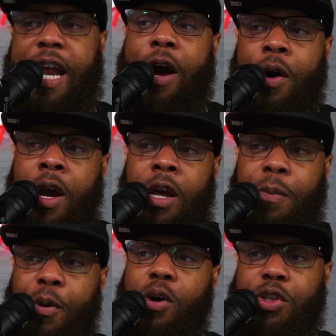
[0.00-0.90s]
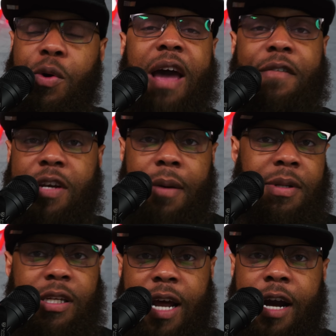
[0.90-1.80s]
Now, the Bulls do have Adama
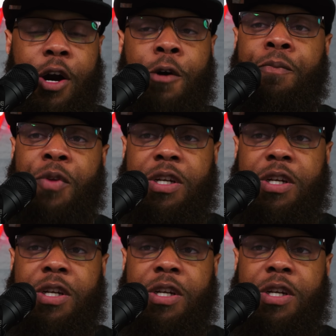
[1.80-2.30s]
Sanogo,